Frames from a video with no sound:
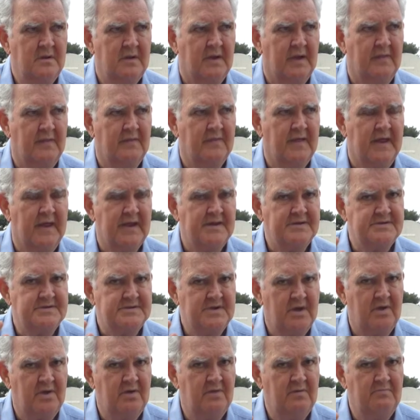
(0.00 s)
And that is
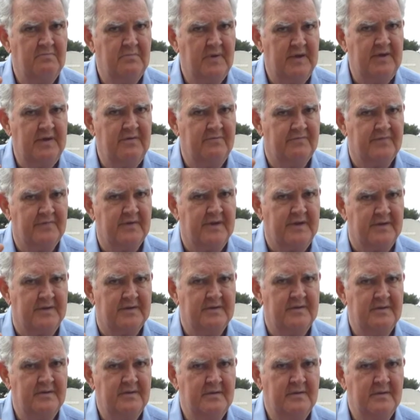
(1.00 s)
no mean feat.
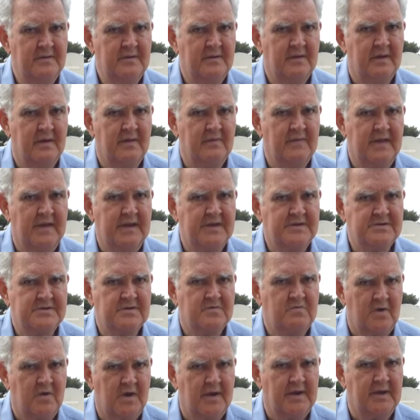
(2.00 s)
And that is
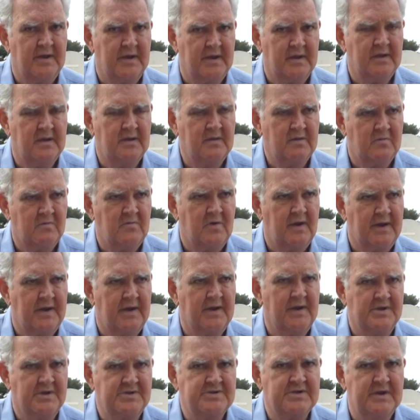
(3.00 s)
quite
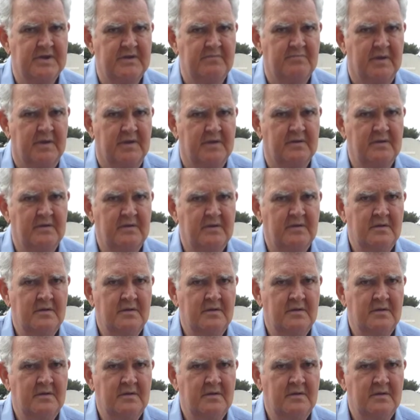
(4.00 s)
an achievement.